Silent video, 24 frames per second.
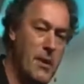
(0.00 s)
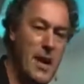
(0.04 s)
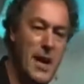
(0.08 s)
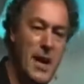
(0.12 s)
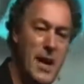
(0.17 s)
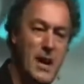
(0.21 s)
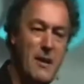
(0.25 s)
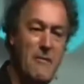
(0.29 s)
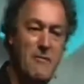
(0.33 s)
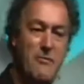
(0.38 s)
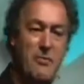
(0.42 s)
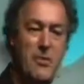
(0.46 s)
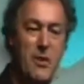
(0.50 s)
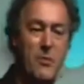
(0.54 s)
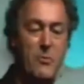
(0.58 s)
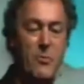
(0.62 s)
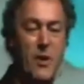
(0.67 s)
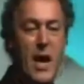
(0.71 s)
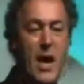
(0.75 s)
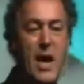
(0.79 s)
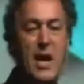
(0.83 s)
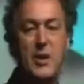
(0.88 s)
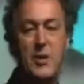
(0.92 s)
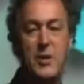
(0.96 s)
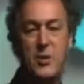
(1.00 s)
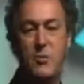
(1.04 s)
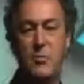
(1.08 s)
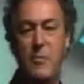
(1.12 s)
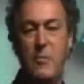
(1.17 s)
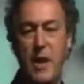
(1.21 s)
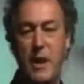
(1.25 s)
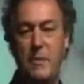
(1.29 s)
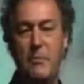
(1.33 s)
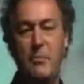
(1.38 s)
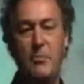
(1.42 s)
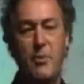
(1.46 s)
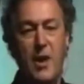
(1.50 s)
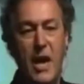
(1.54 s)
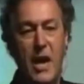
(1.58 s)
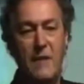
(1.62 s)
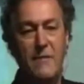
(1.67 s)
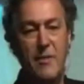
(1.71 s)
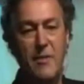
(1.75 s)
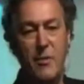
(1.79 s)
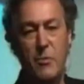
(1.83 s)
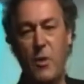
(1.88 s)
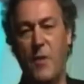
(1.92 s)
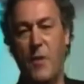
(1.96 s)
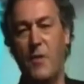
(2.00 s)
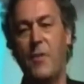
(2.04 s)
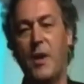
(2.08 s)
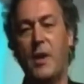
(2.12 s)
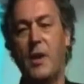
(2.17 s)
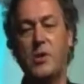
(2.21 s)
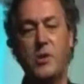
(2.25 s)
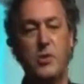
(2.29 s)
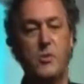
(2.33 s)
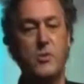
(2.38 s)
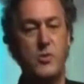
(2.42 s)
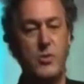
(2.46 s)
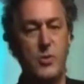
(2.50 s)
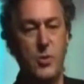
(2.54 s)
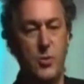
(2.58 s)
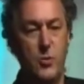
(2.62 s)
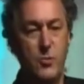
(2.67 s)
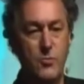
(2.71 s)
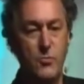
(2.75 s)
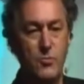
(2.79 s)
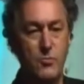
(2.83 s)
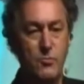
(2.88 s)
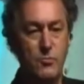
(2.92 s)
have the right to remain private when they choose to.